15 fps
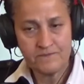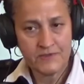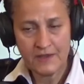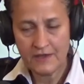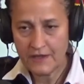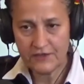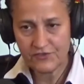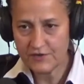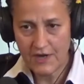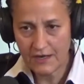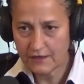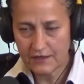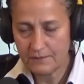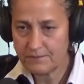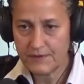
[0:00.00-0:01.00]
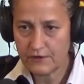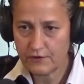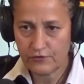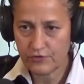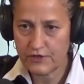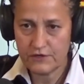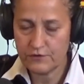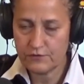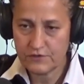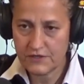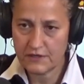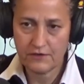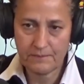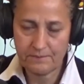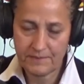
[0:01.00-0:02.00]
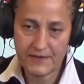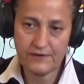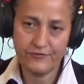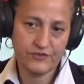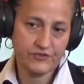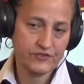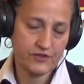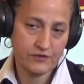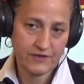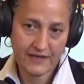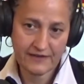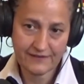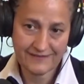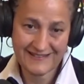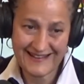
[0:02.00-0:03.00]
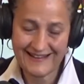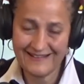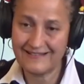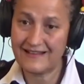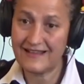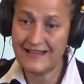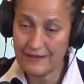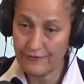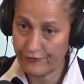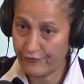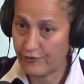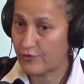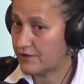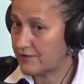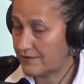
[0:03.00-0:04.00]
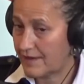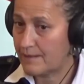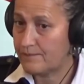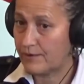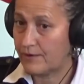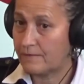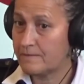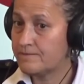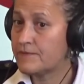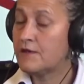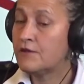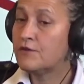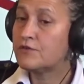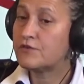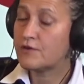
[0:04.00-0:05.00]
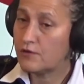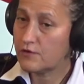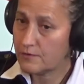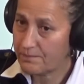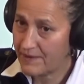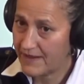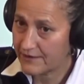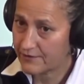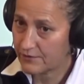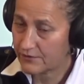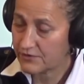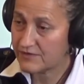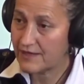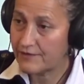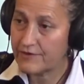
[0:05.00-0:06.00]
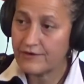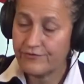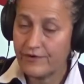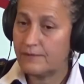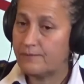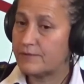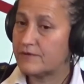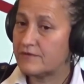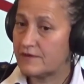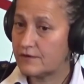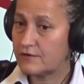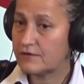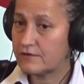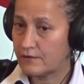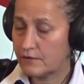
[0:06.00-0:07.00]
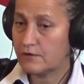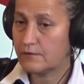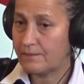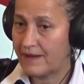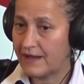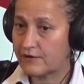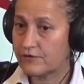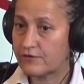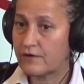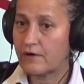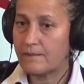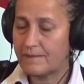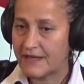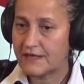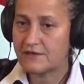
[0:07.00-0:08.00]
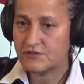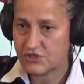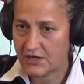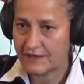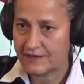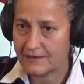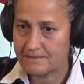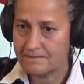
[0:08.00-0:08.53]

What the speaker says: it's not going to be a Green New Deal that benefits the United States if, for example, solar panels, 75% of solar panels are made in China.